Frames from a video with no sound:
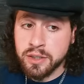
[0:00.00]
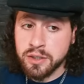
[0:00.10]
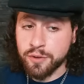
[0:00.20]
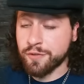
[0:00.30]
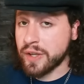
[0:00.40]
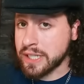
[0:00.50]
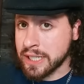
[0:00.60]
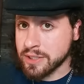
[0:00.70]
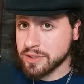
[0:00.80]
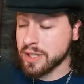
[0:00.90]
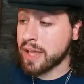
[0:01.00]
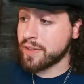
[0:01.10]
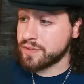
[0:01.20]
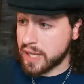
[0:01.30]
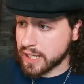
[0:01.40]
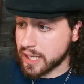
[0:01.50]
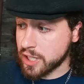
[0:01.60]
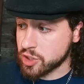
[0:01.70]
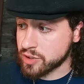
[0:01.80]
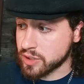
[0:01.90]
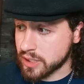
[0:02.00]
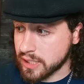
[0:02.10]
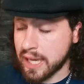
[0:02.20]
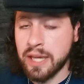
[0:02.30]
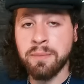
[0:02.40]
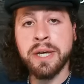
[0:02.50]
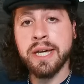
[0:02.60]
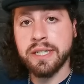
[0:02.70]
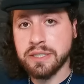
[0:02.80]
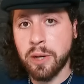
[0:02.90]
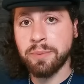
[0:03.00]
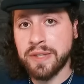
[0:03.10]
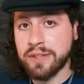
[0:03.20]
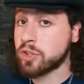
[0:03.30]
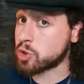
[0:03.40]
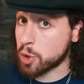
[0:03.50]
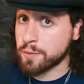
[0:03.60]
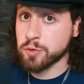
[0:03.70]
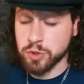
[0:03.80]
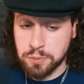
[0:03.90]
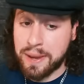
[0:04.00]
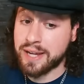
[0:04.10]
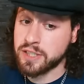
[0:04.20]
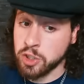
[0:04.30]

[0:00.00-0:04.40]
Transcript: the fitness, and the dedication to the game is something that deserves respect.